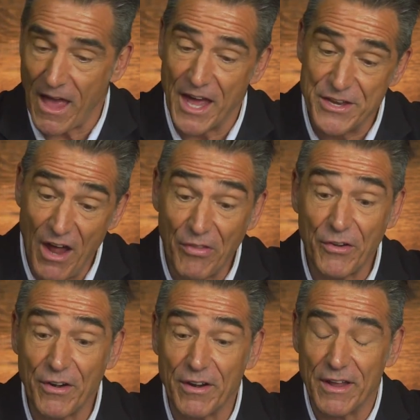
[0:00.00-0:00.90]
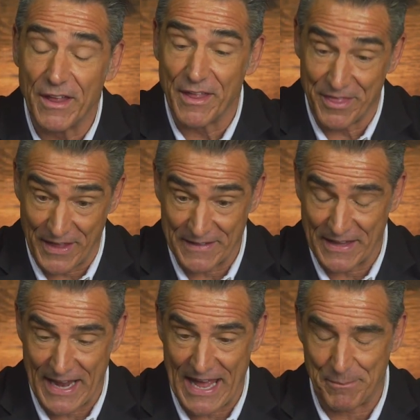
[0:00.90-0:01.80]
Another thing
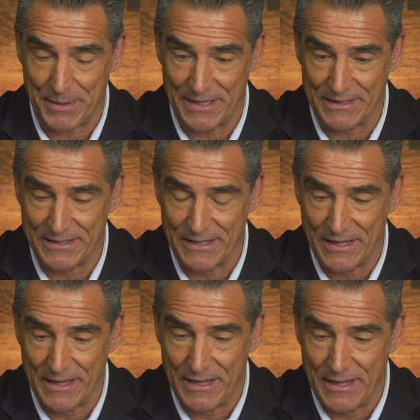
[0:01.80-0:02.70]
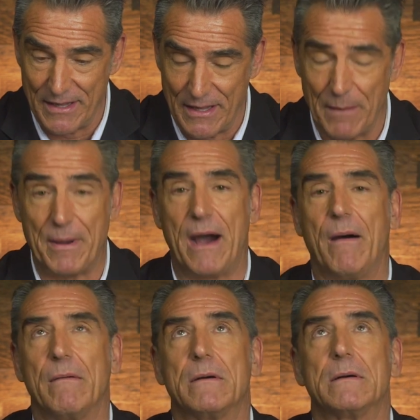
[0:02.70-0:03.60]
that happened
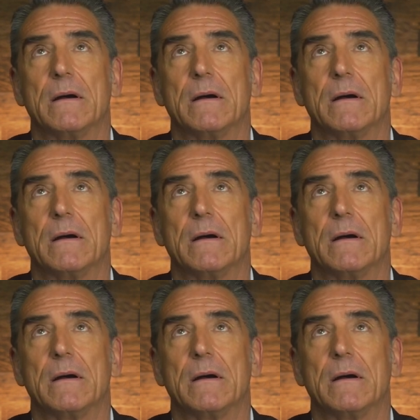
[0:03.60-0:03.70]
about,